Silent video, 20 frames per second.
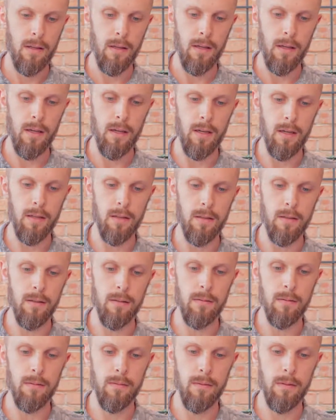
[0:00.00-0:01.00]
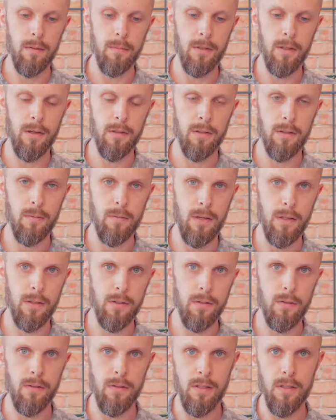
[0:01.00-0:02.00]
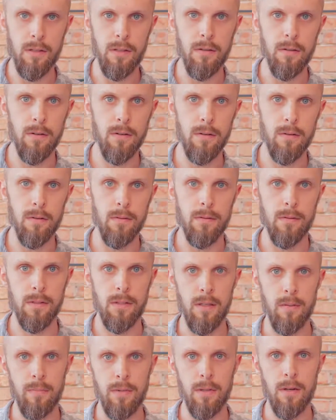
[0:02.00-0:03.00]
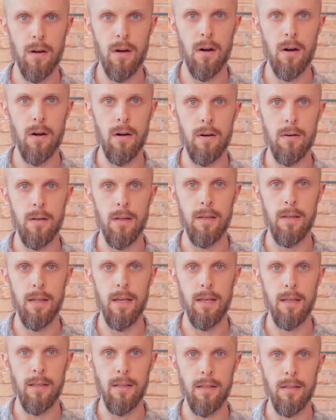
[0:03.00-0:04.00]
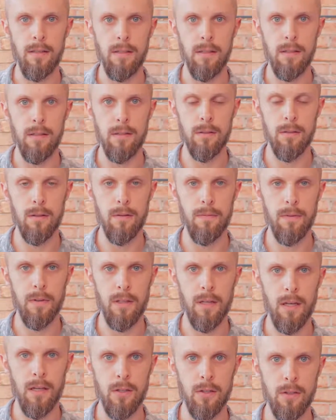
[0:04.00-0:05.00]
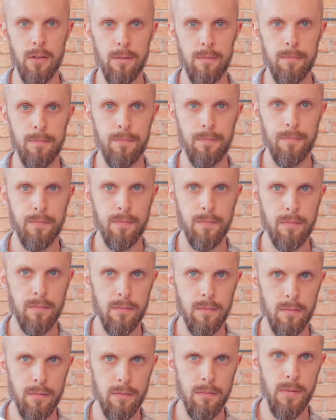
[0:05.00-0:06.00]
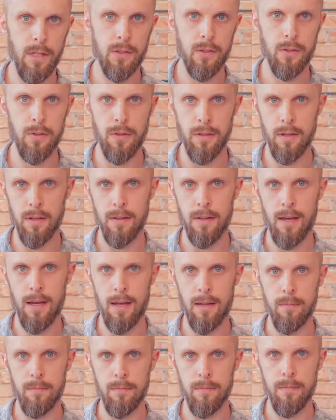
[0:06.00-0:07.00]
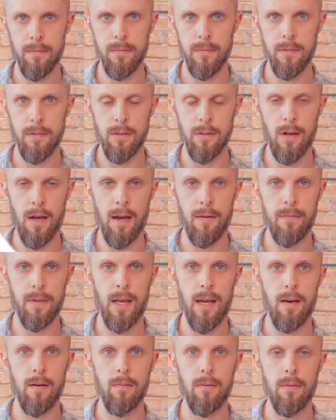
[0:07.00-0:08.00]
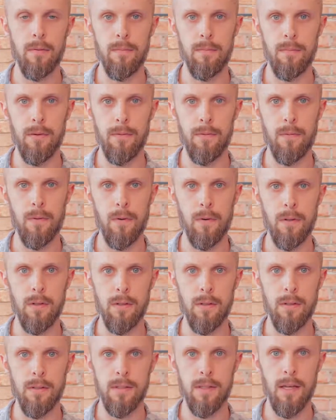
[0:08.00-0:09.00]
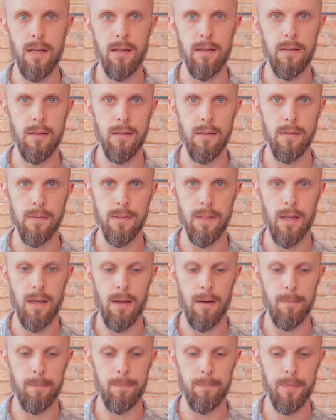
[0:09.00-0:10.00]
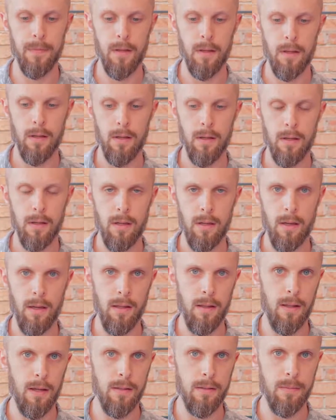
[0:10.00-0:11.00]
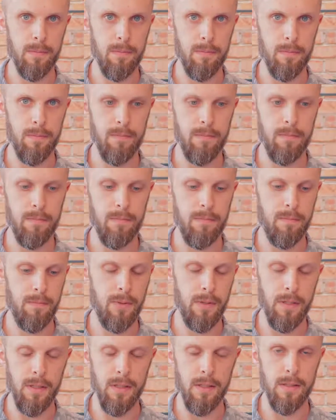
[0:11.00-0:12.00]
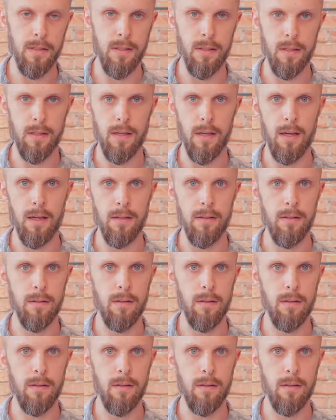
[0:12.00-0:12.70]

and let me also mention you need your CPR and AED certification. Make sure you get that. You have to have it before you can take the exam, and that's pretty easy to get